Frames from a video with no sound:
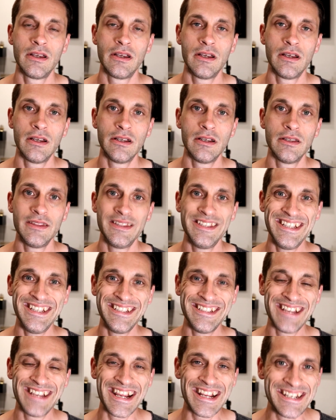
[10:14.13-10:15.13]

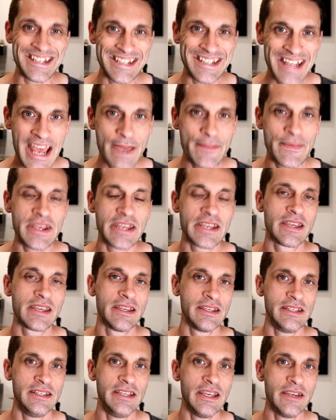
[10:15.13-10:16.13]
the
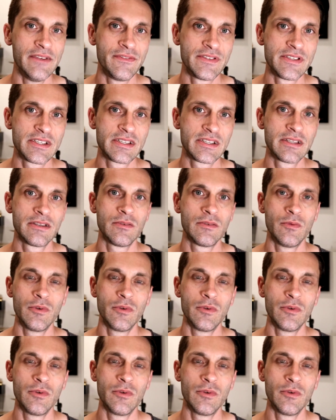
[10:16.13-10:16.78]
dynamic gifts.